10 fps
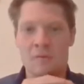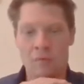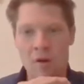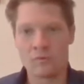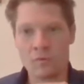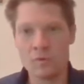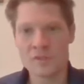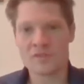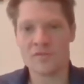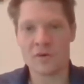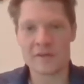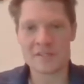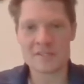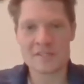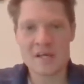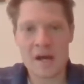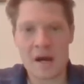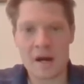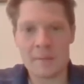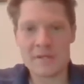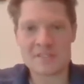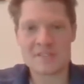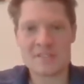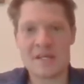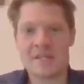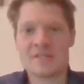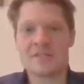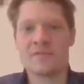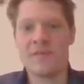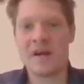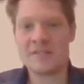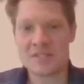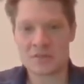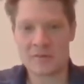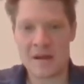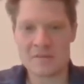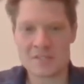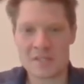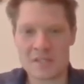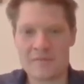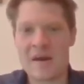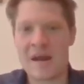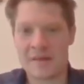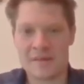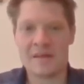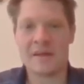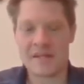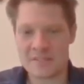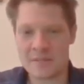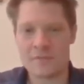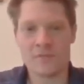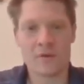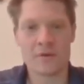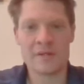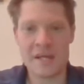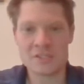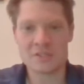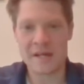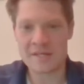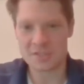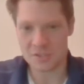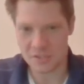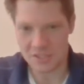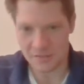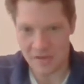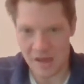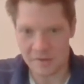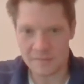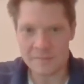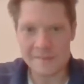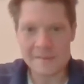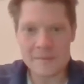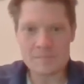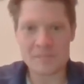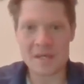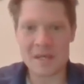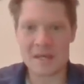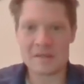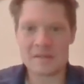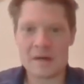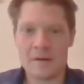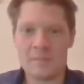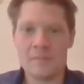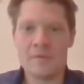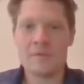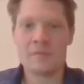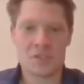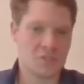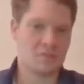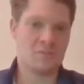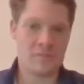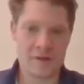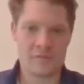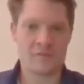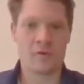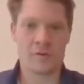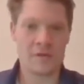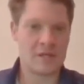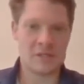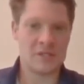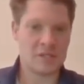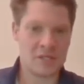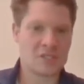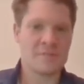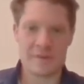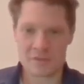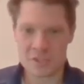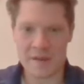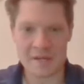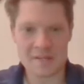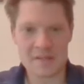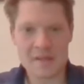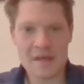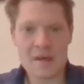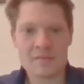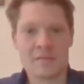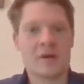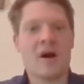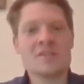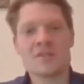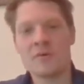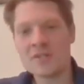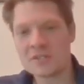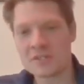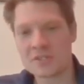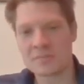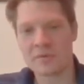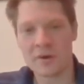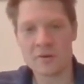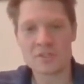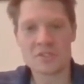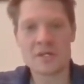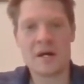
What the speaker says: rules focus, it finds its grounds in the fact that, like I said before, nature has intrinsic value, and we should therefore it should be respected. From a consequentialist approach,